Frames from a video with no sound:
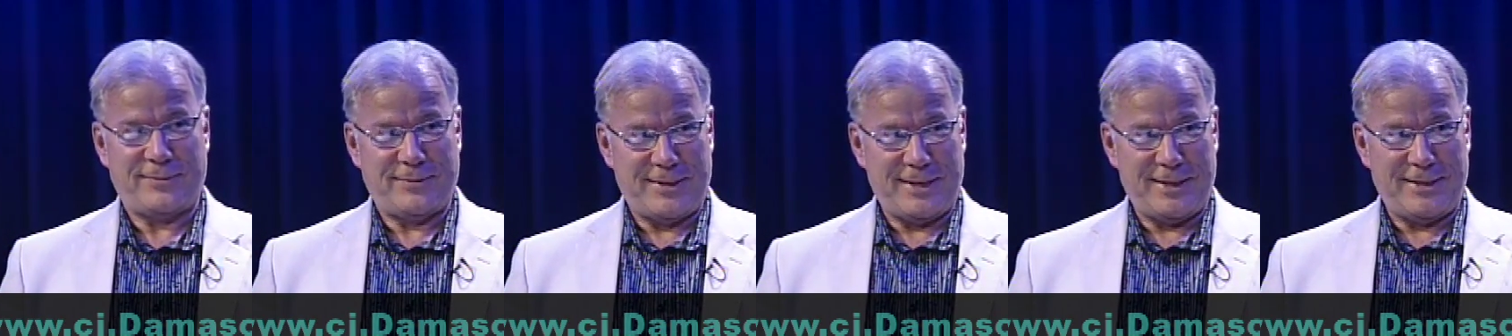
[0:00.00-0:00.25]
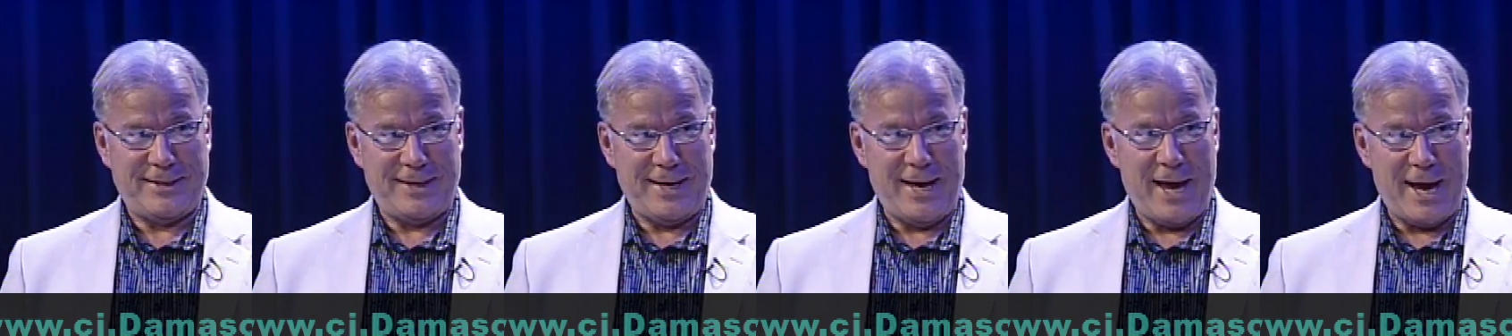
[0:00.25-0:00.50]

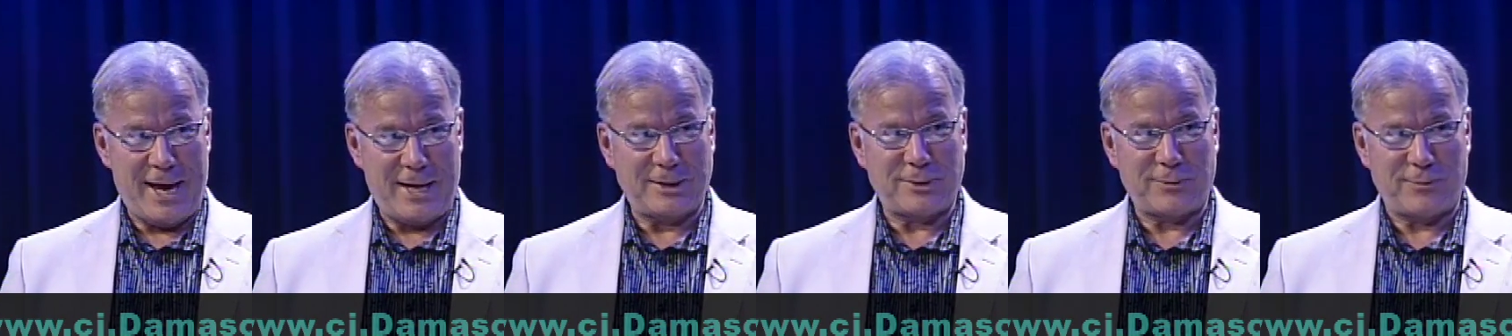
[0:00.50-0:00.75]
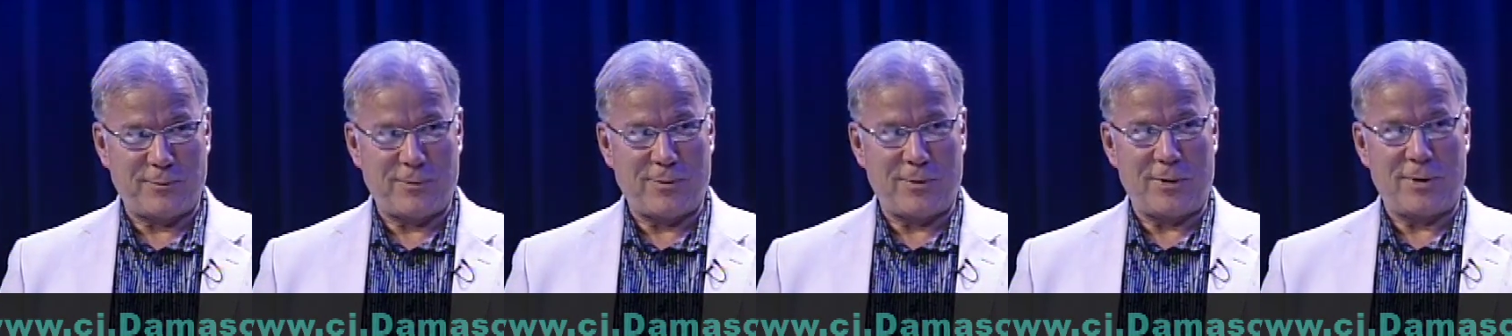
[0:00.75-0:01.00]
they
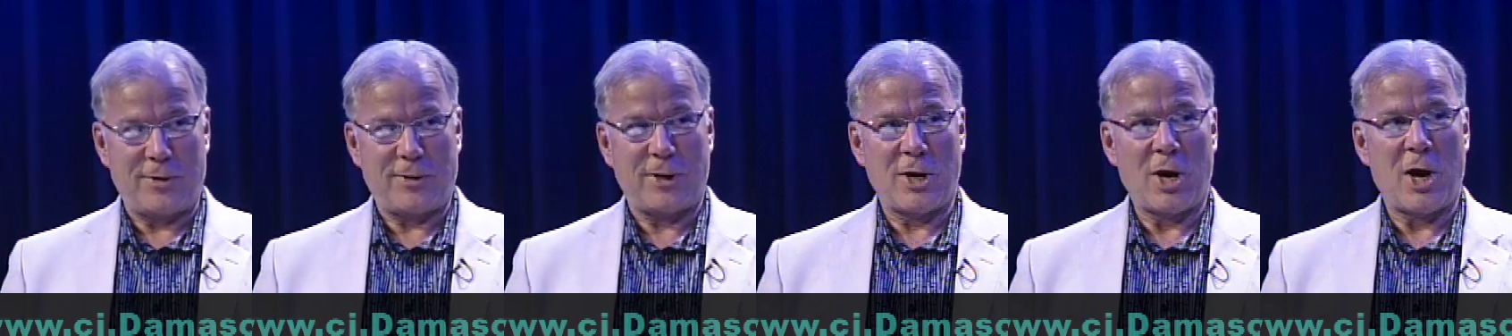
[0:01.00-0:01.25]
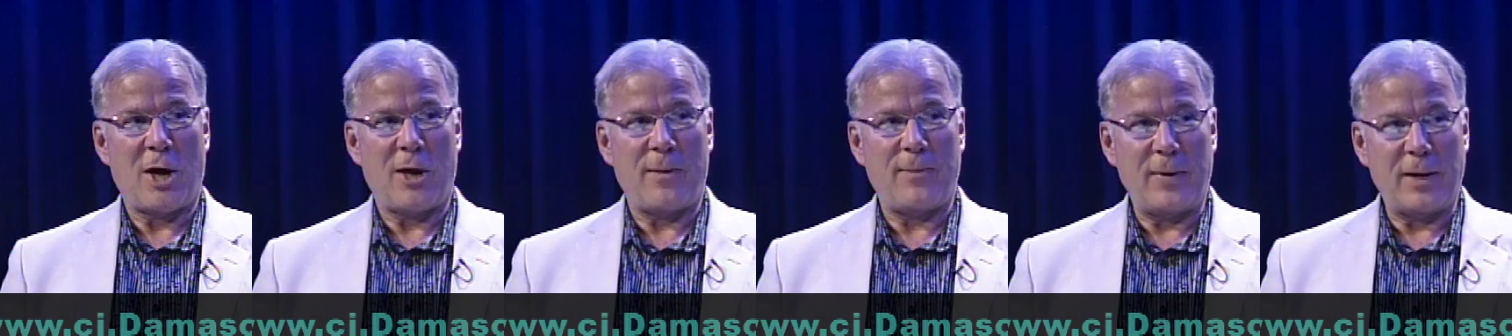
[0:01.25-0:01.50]
ask for
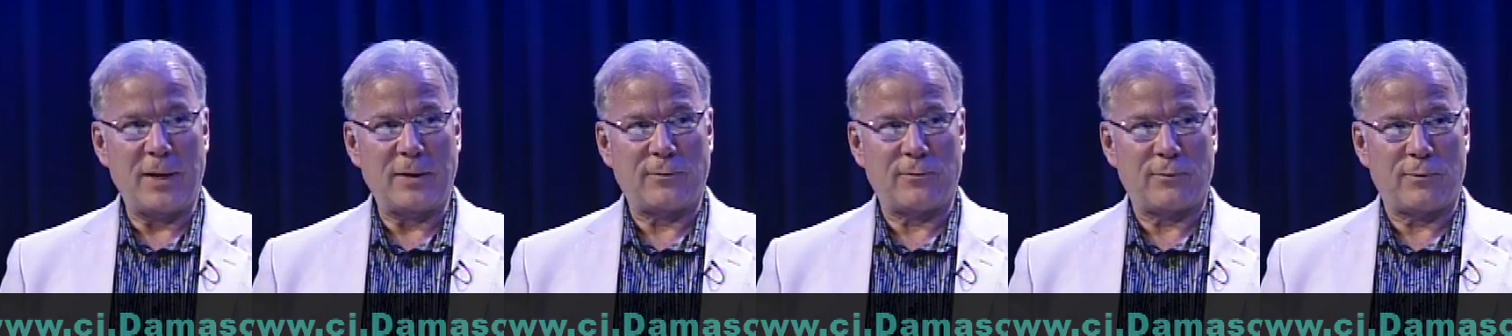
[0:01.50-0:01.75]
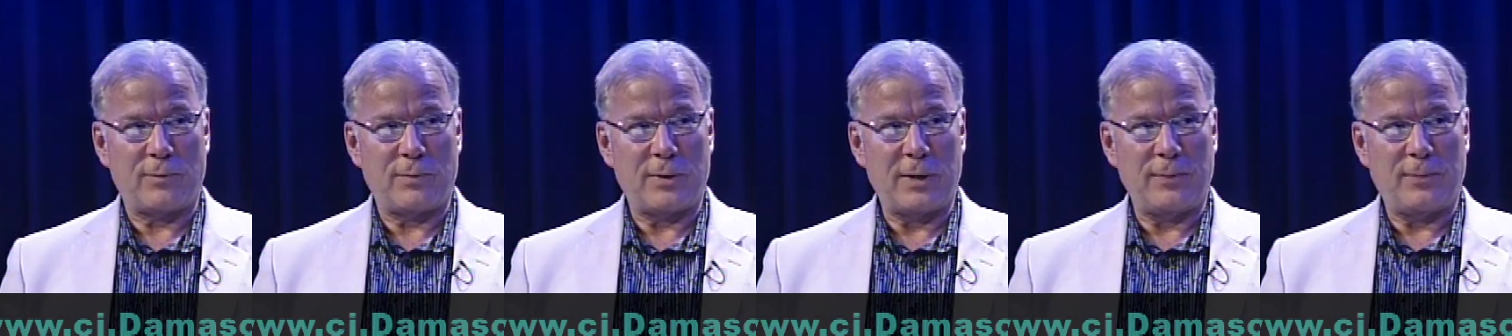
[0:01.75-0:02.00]

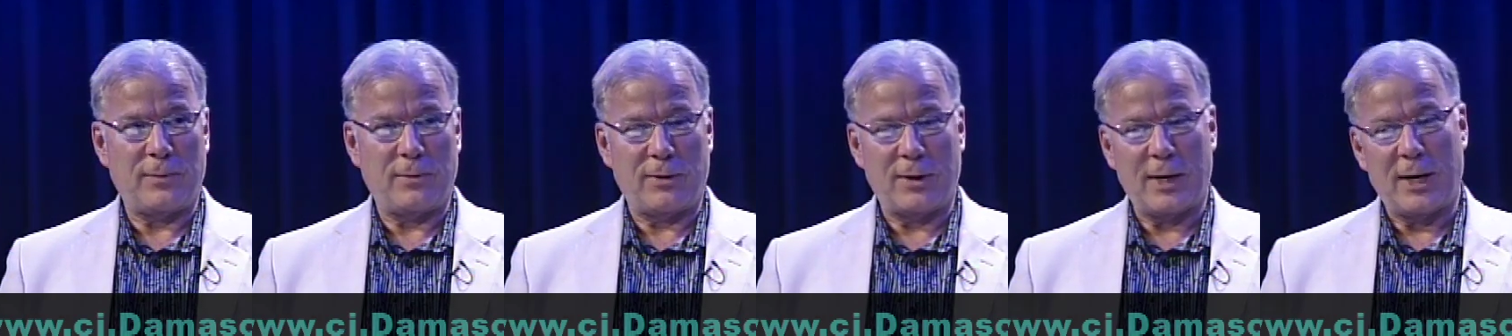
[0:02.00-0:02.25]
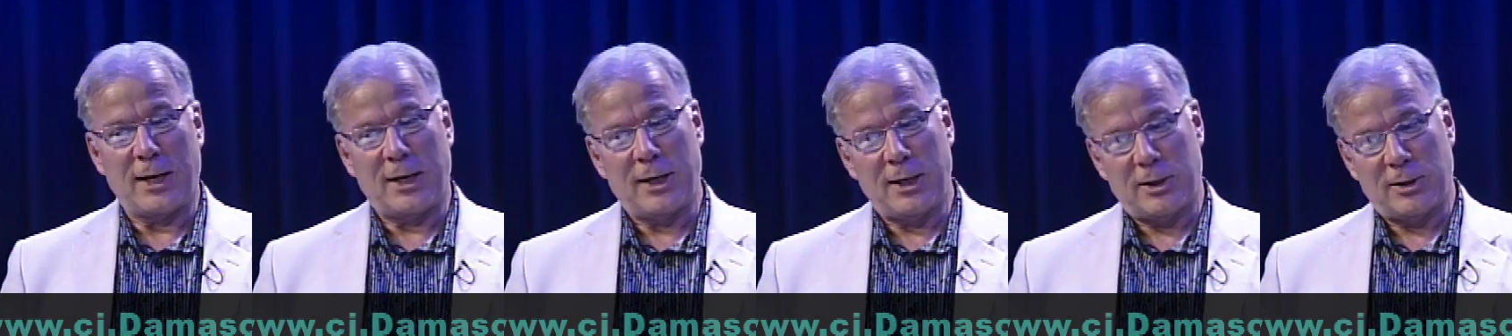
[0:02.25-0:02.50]
comments from people,
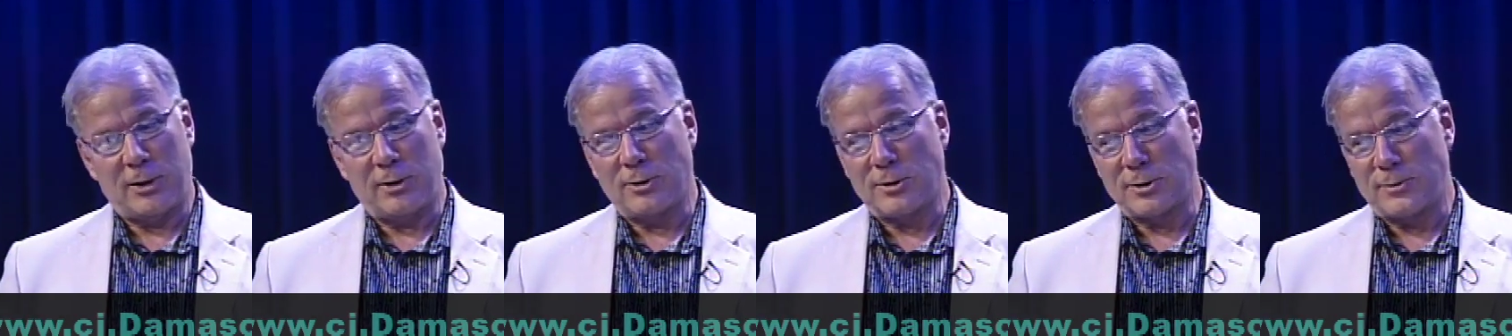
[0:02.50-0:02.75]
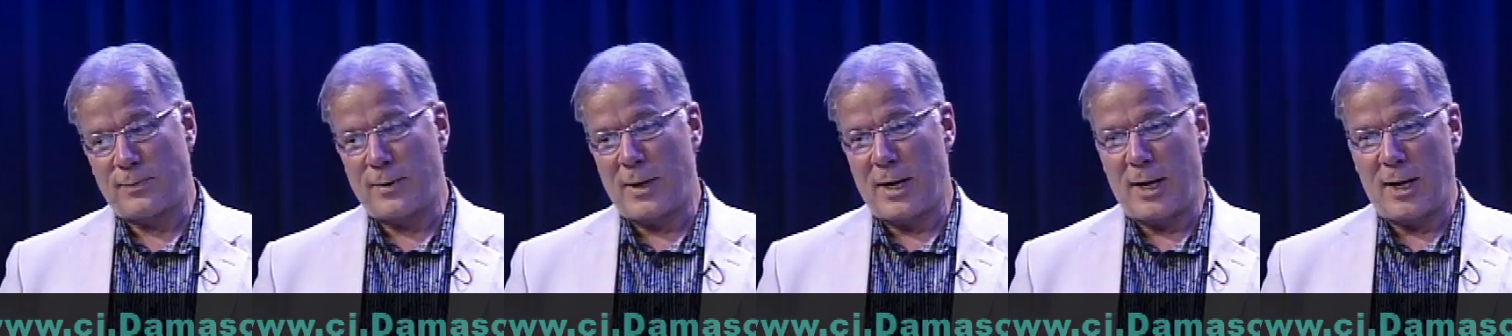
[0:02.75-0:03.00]
and I get
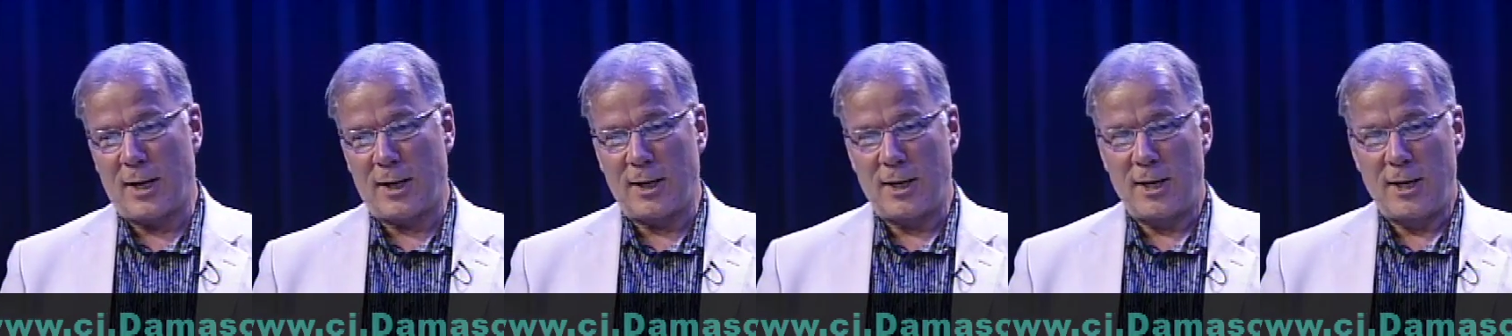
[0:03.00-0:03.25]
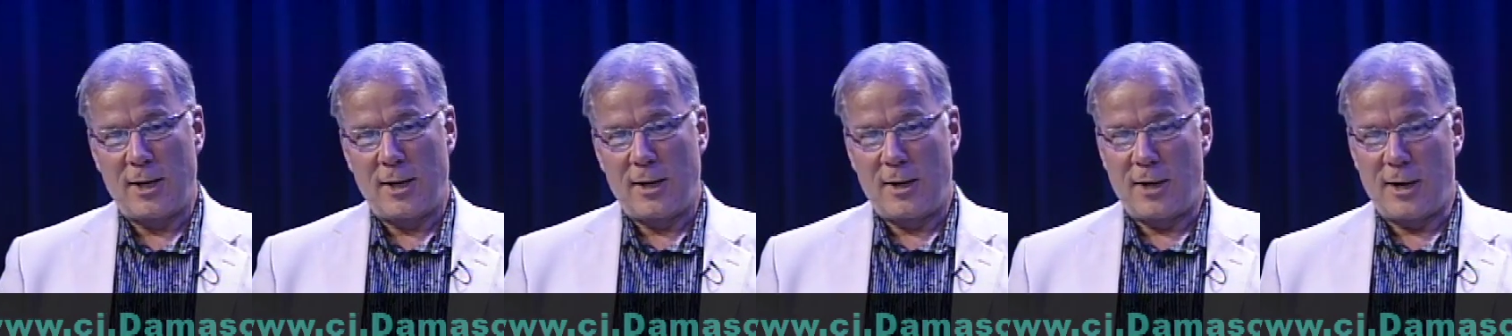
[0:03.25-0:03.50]
those back,